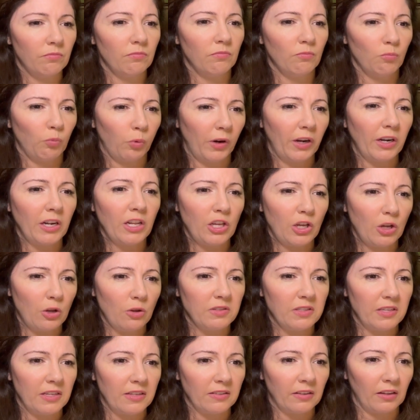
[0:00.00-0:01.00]
we're gonna
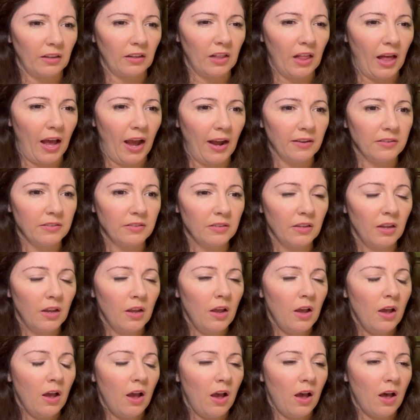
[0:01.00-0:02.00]
use these in class
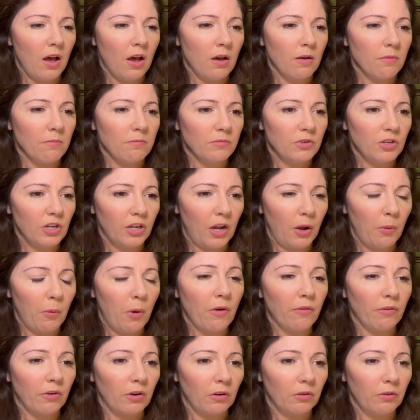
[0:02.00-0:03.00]
um, to go
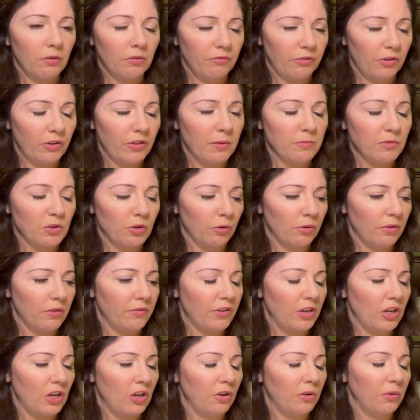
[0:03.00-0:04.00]
over for them to
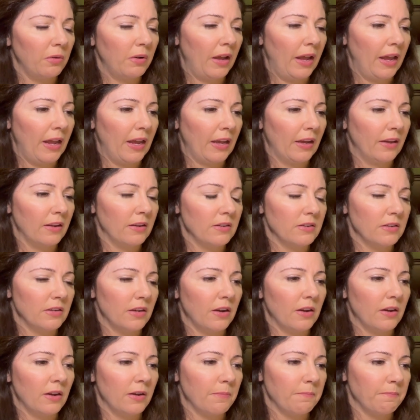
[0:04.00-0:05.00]
review. And
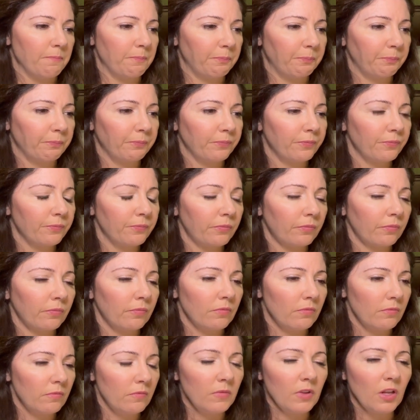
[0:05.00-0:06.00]
um,
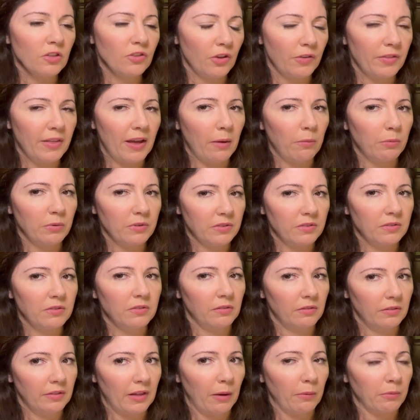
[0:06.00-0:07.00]
so that was,
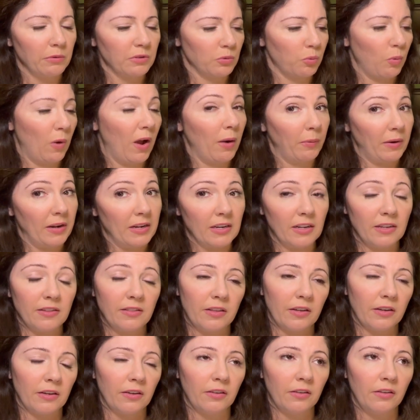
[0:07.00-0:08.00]
that was why we did
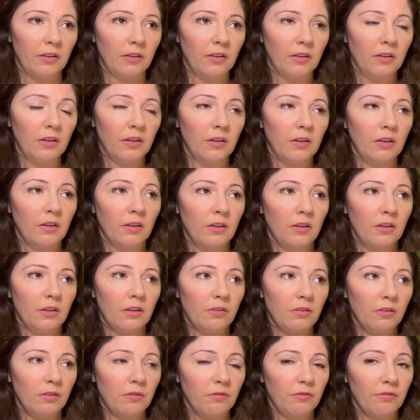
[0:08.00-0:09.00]
the
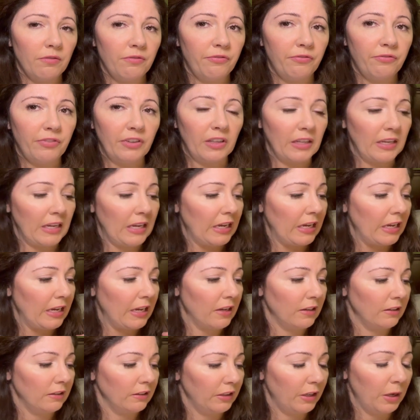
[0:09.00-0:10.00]

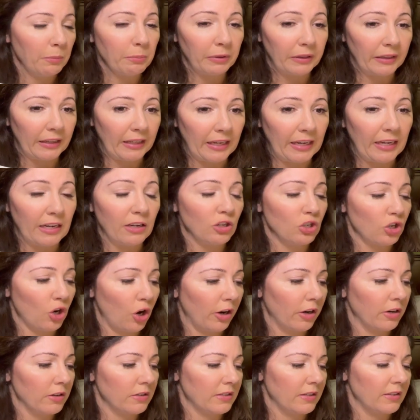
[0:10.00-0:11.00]
fully complete
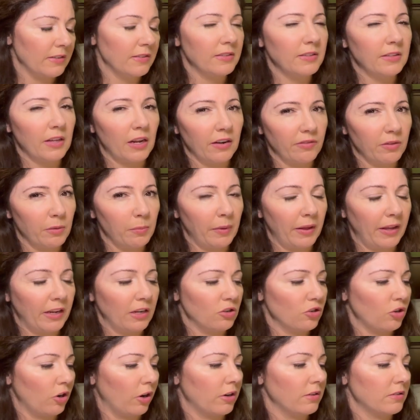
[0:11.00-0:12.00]
charts instead of the blank
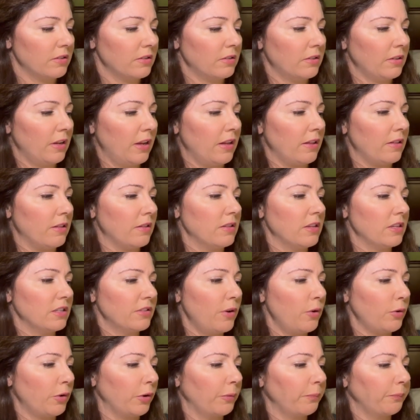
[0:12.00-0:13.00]
charts in this
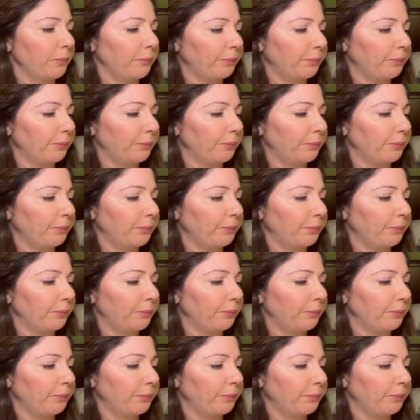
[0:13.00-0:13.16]
folder.